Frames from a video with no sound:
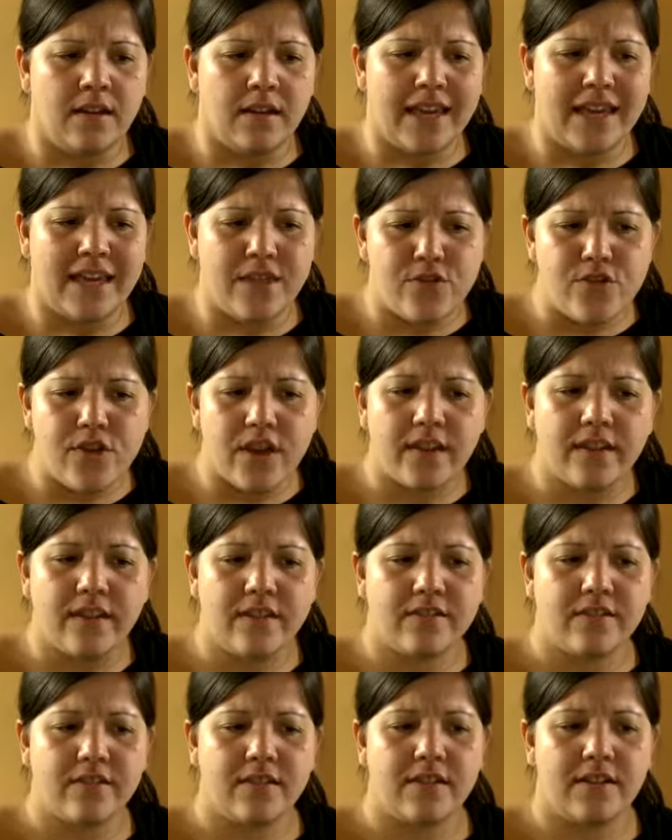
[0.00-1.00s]
in
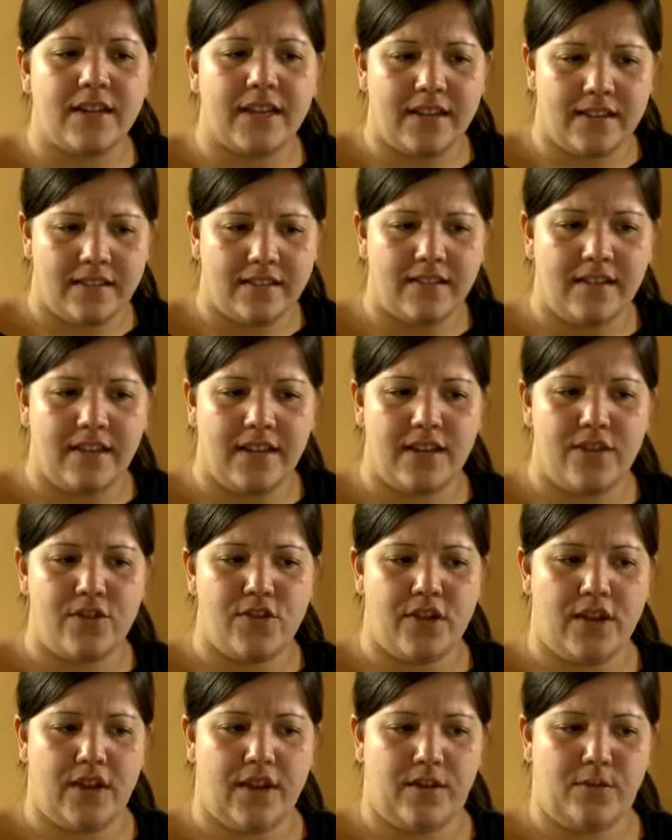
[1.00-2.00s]
general, in
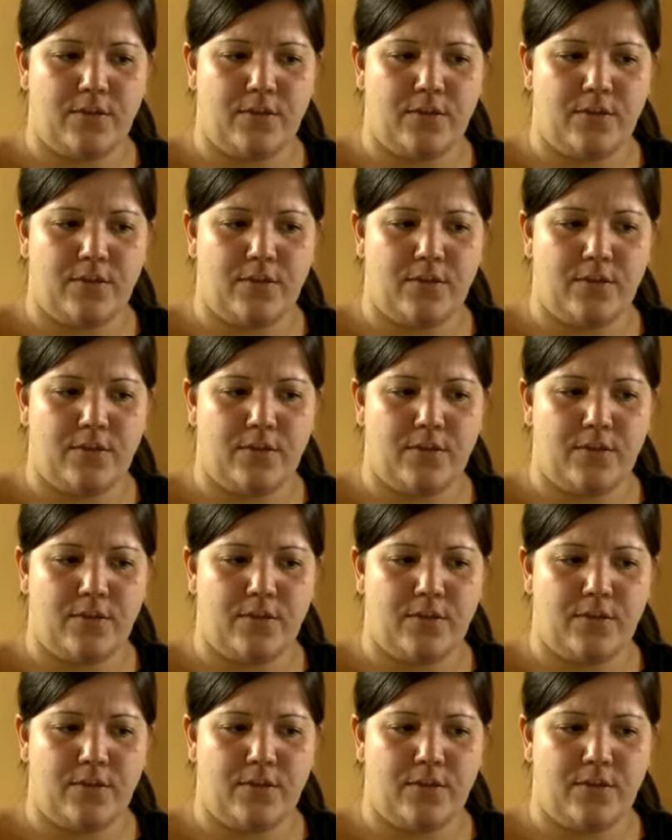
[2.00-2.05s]
teaching,